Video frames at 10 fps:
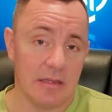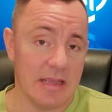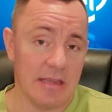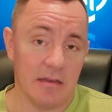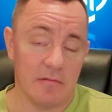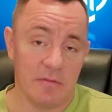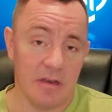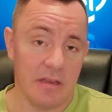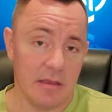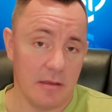like
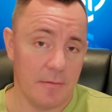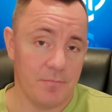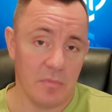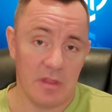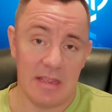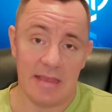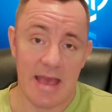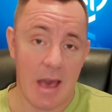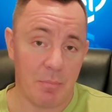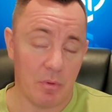NVIDIA, like
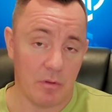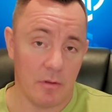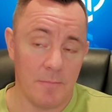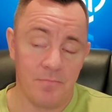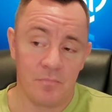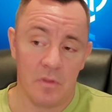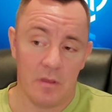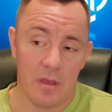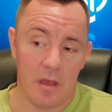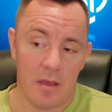Apple,
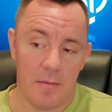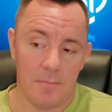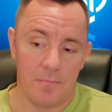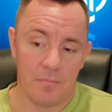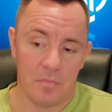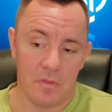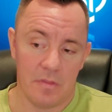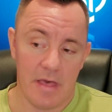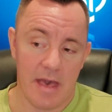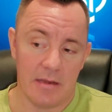
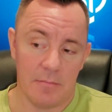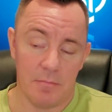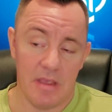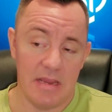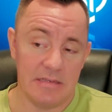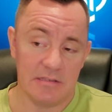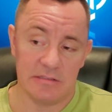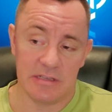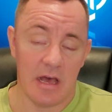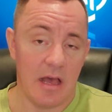that may
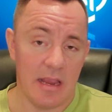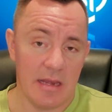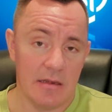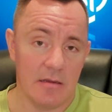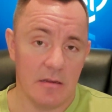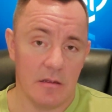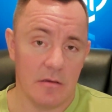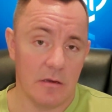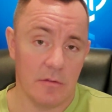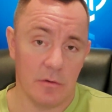design,
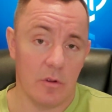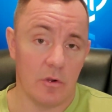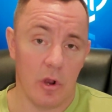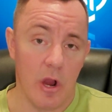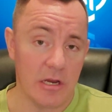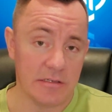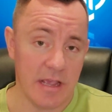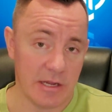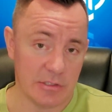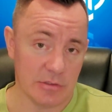their own
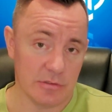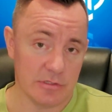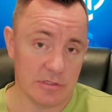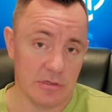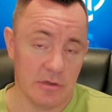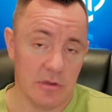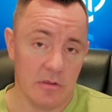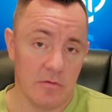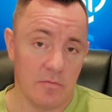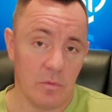architectures
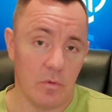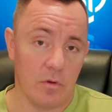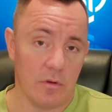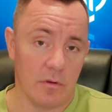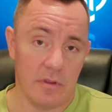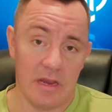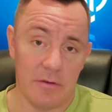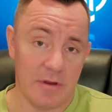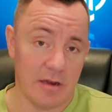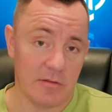for
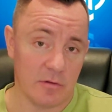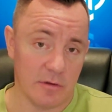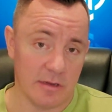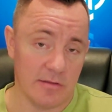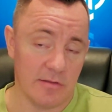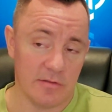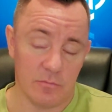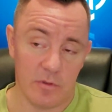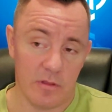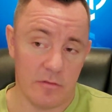integrated circuits,
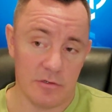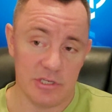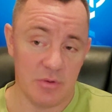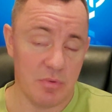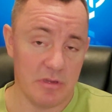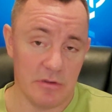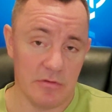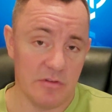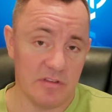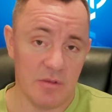whether they're
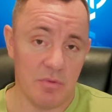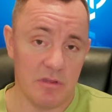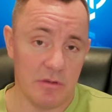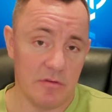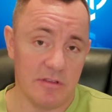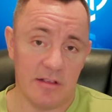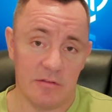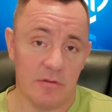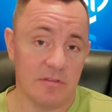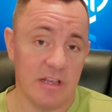GPUs, CPUs,
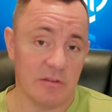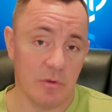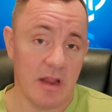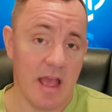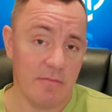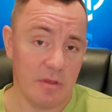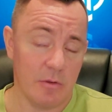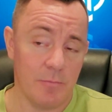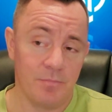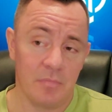SoCs, what have
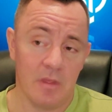you,